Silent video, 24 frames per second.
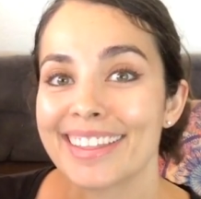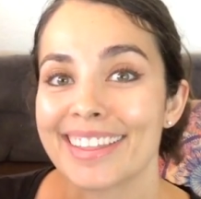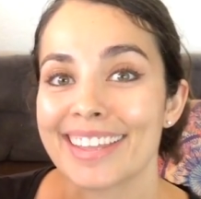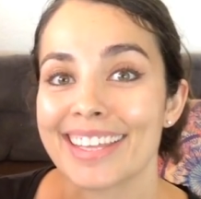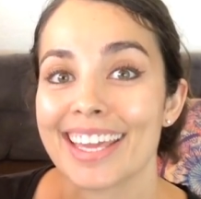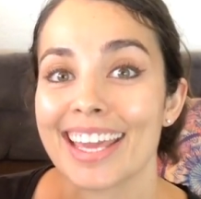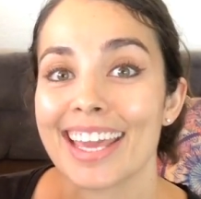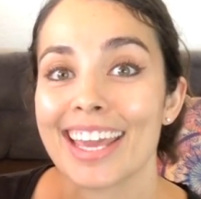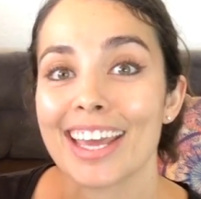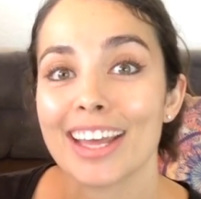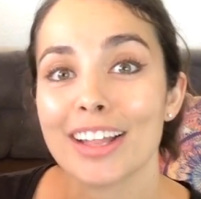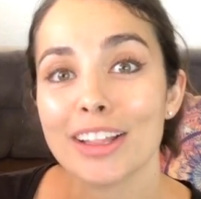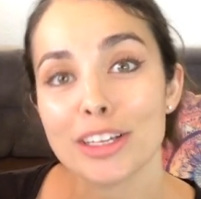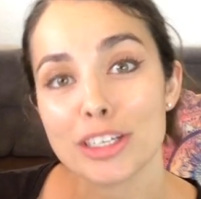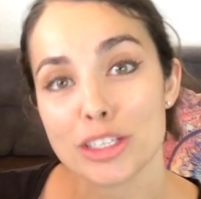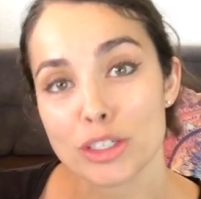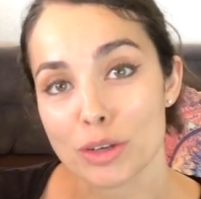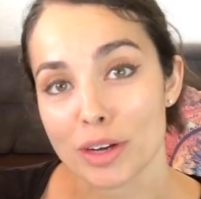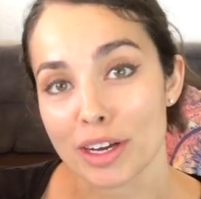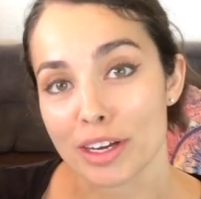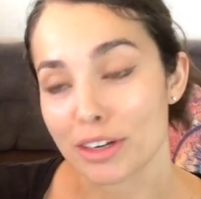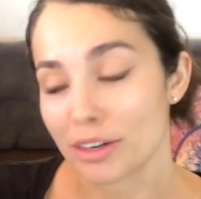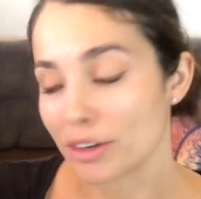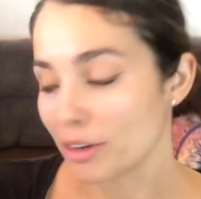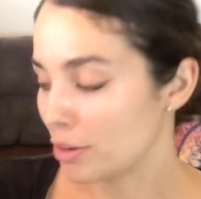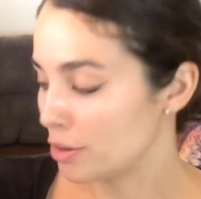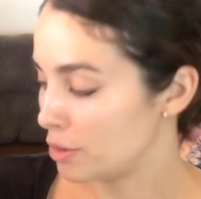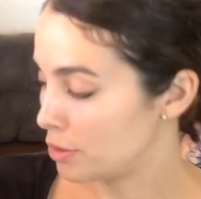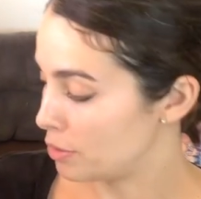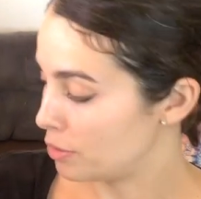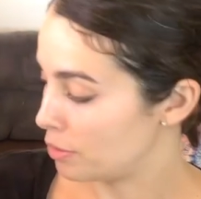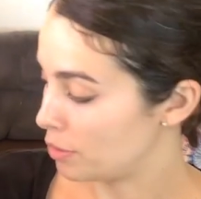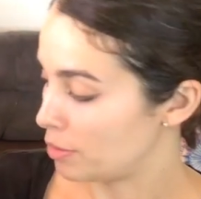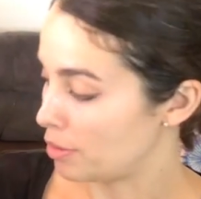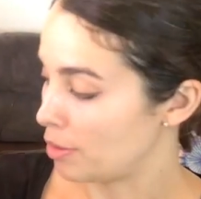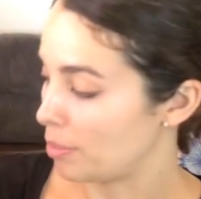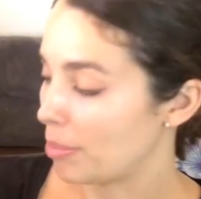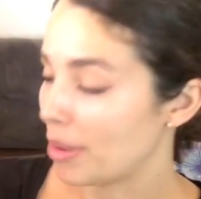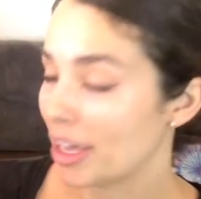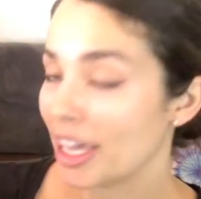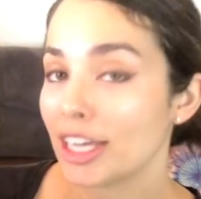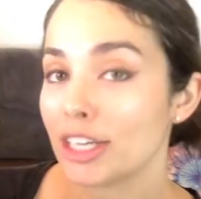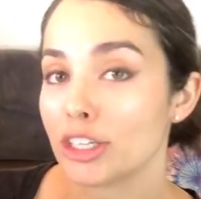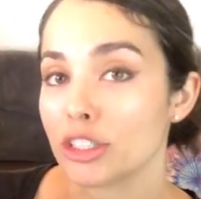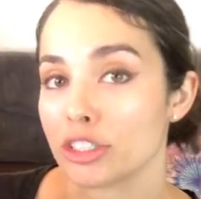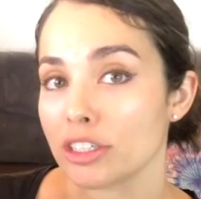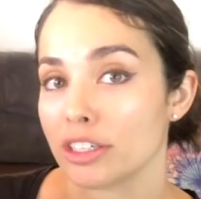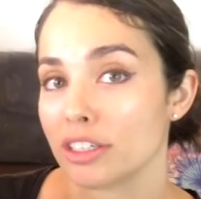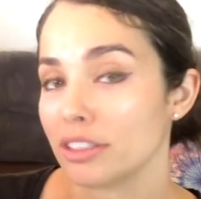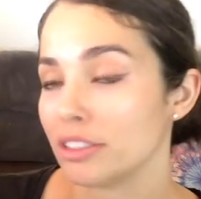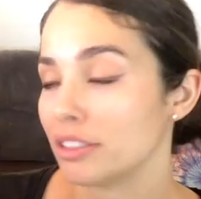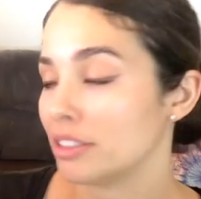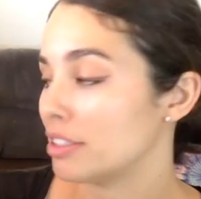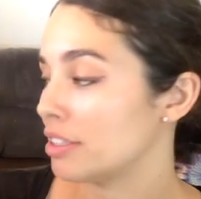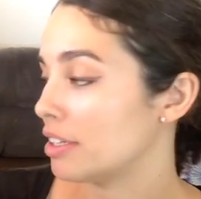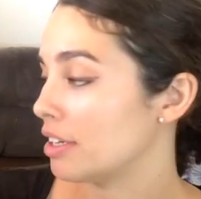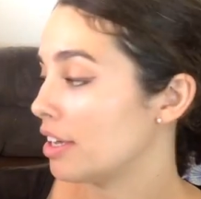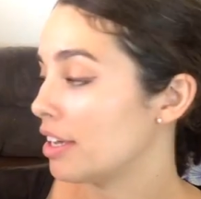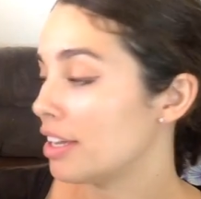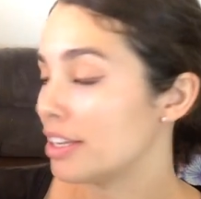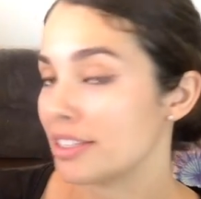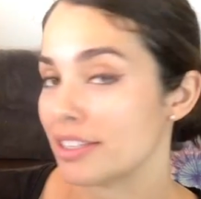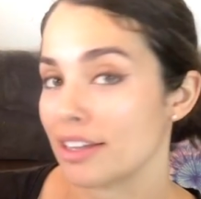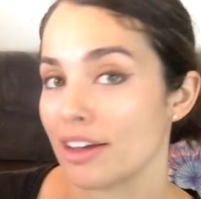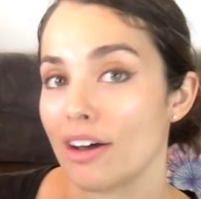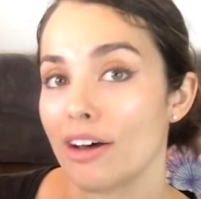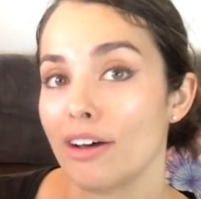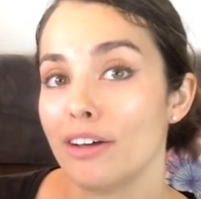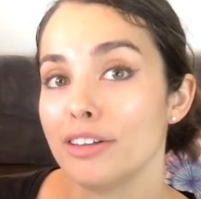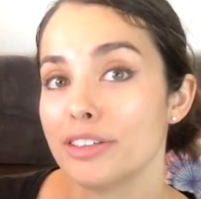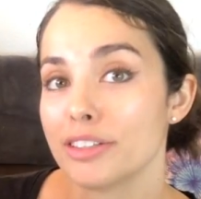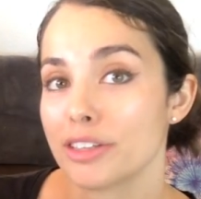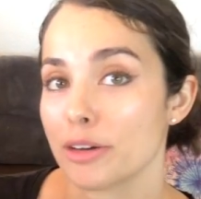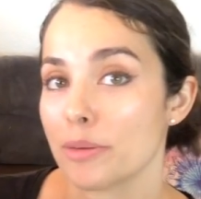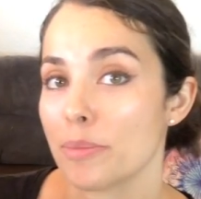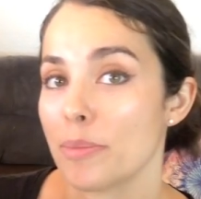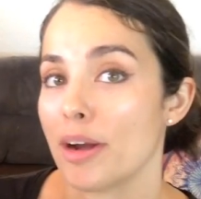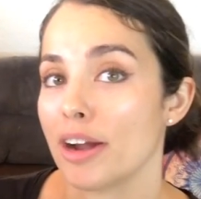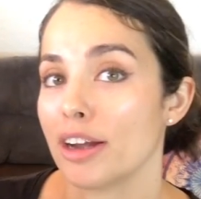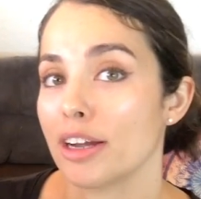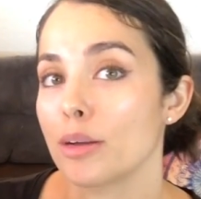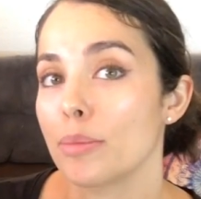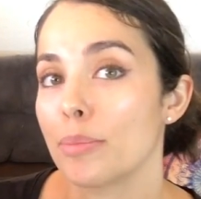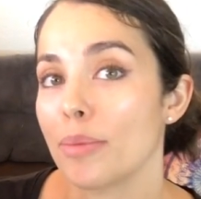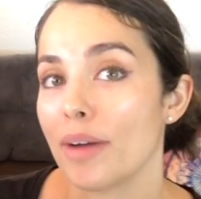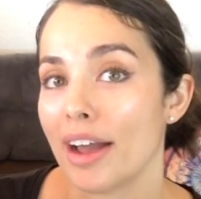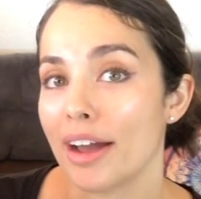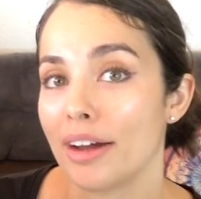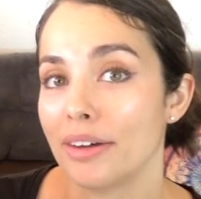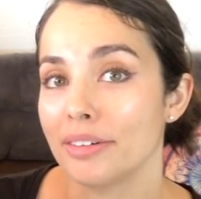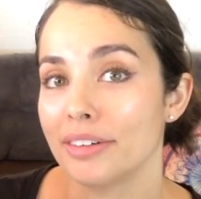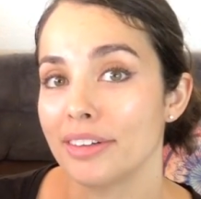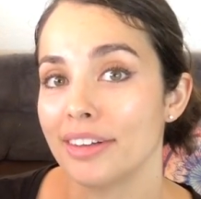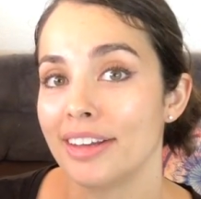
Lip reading: The illustrator who drew the pictures is also Mark Brown.